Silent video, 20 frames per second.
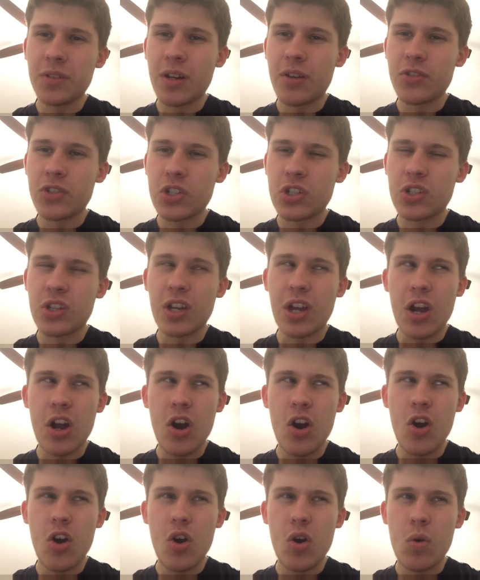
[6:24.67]
I was just like,
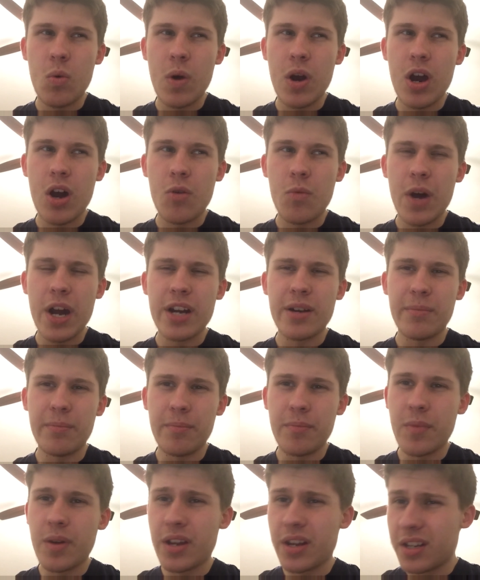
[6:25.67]
oh, well, wait a
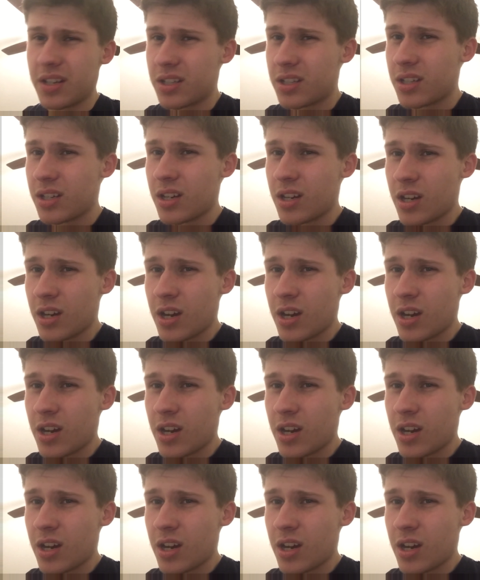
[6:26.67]
minute.